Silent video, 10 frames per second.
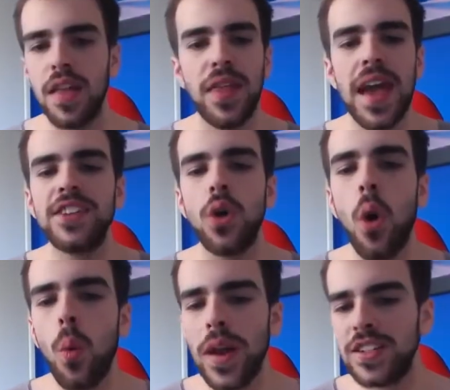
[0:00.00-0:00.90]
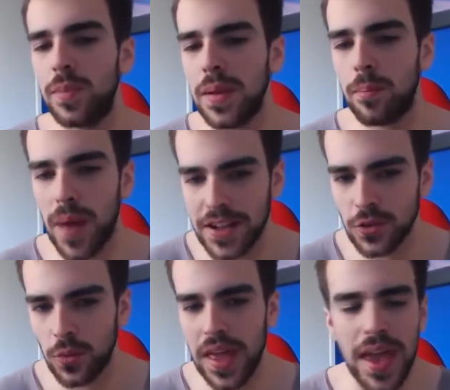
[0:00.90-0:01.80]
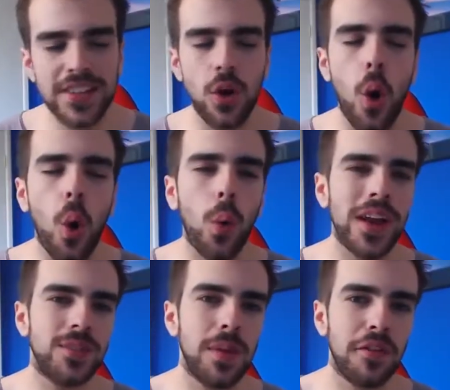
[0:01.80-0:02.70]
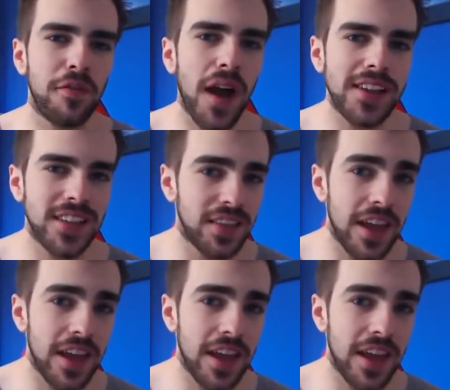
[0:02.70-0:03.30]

There has always been battle, there has always been fighting,